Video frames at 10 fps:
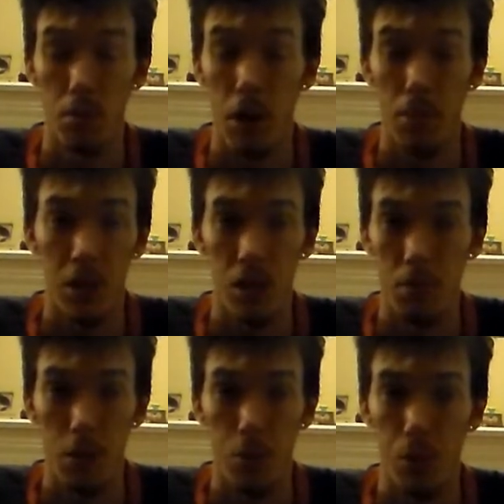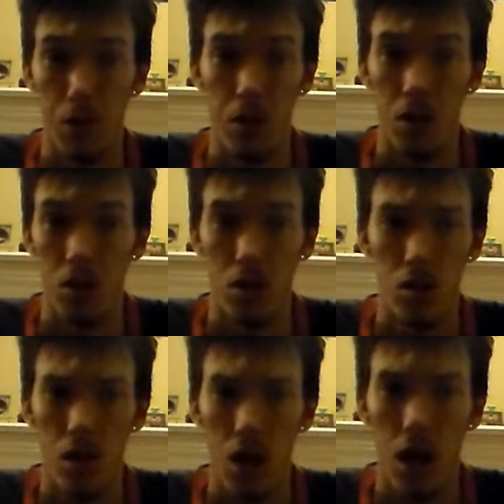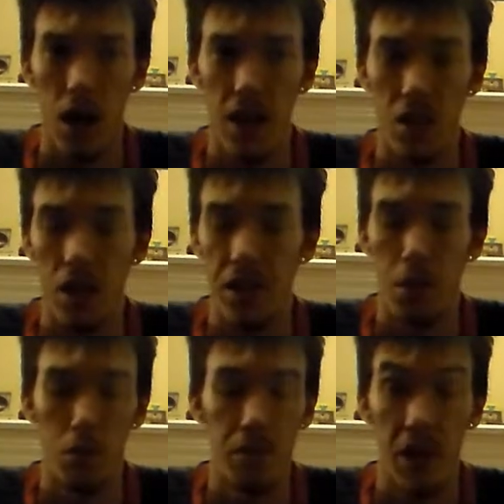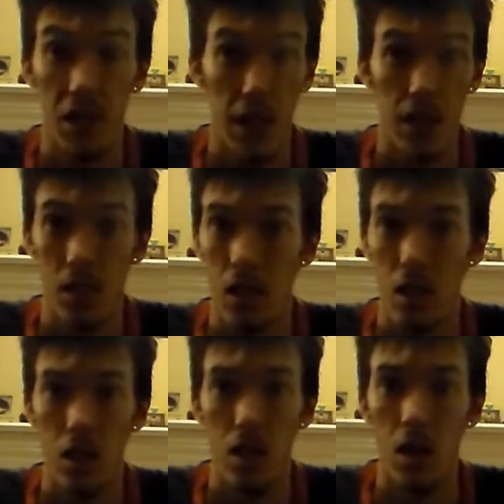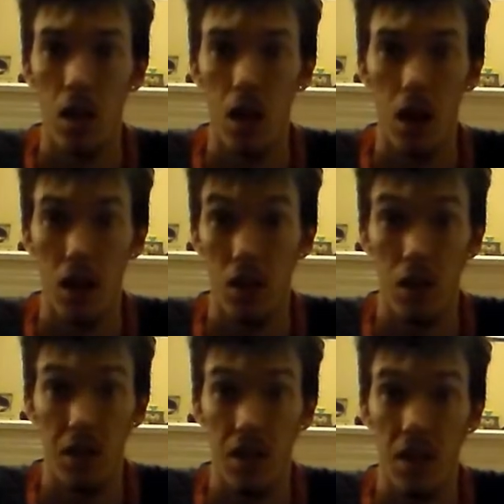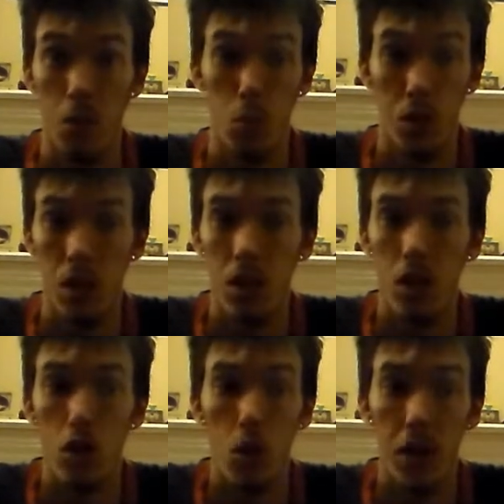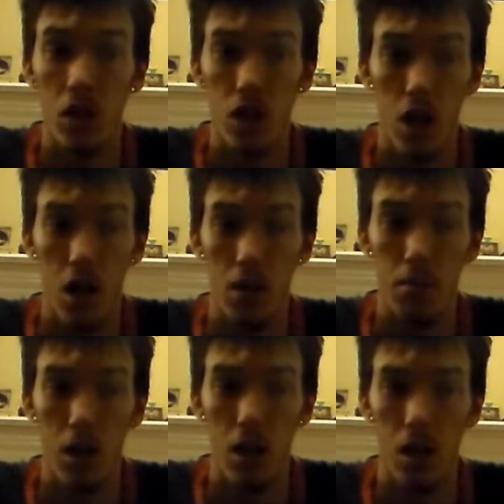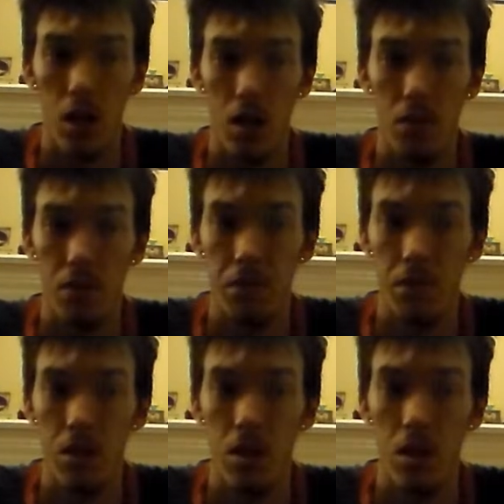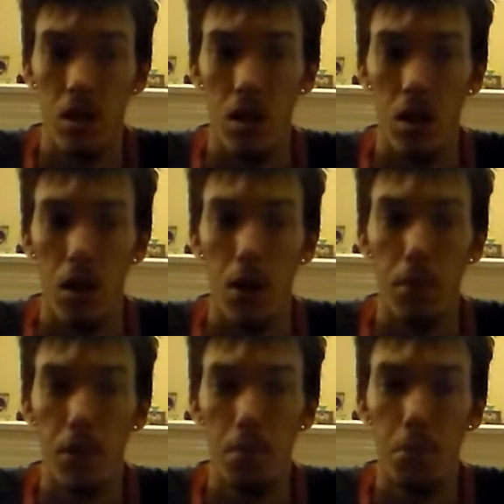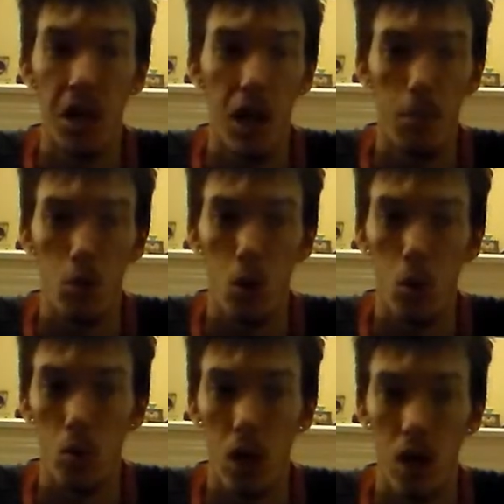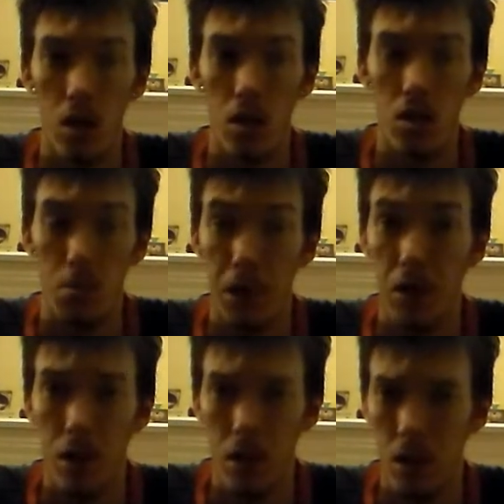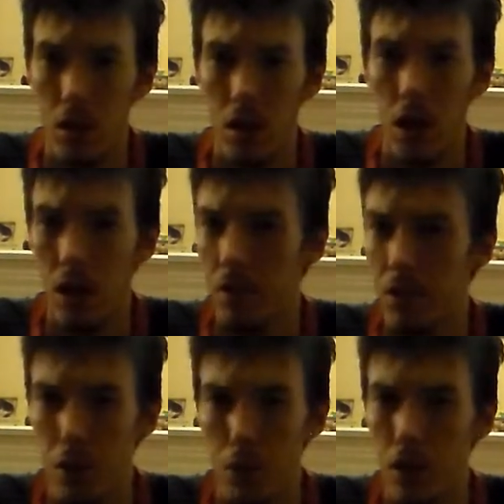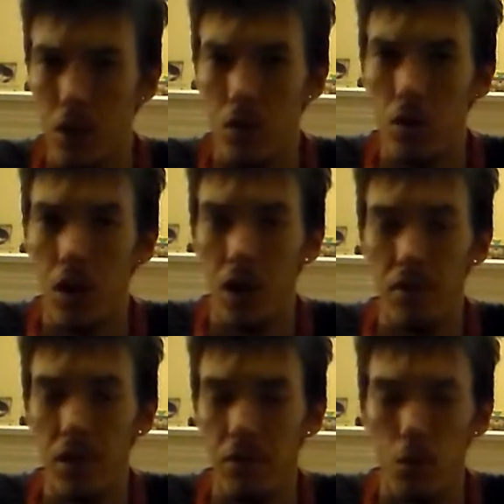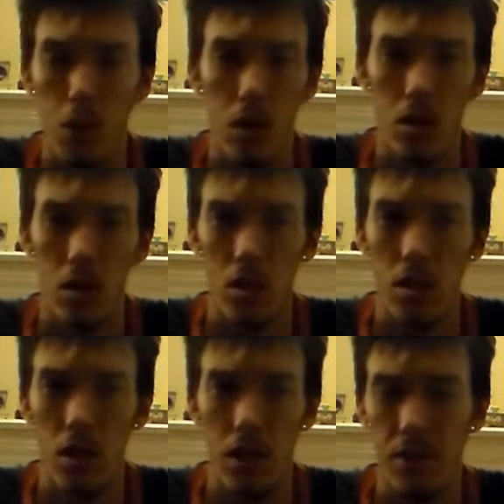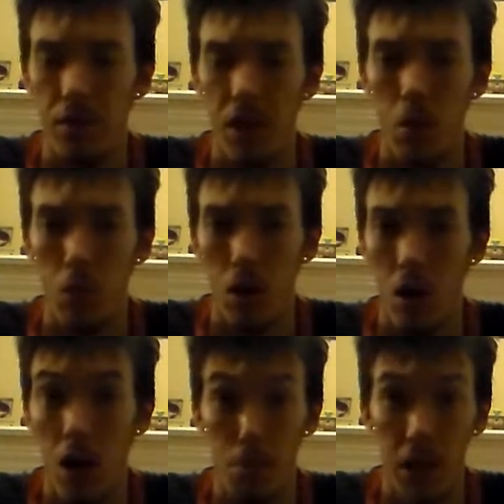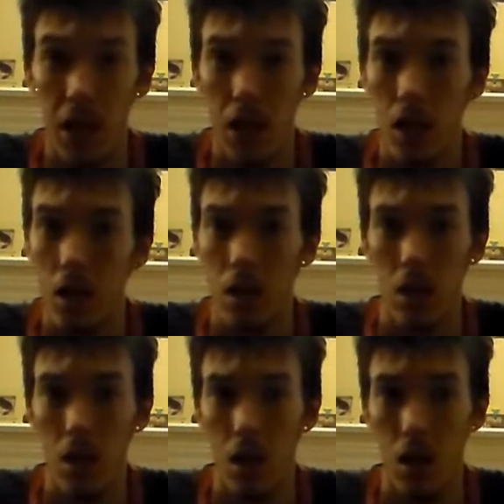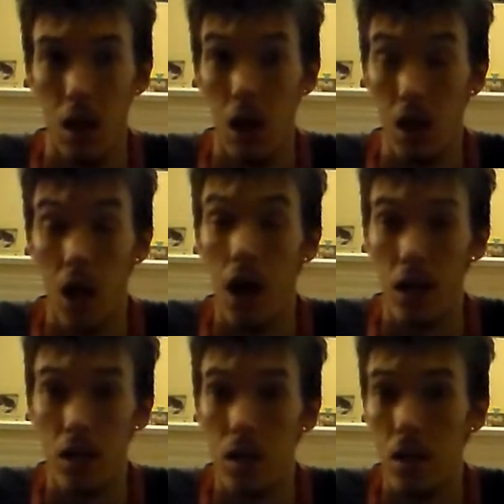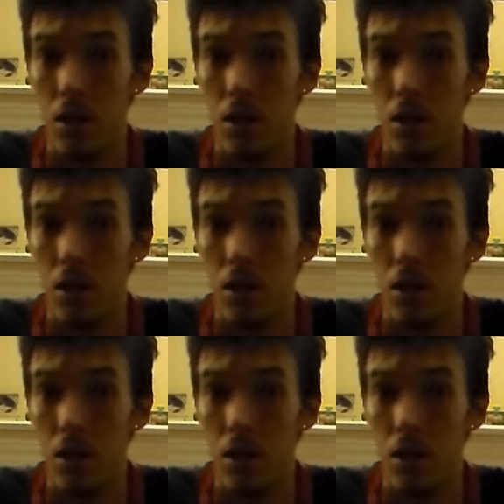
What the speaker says: The Mummy and The Mummy Returns. I thought they were fantastic. I thought that they really did a great job of being able to hold on to the spirit of the original, even if they were updated a lot.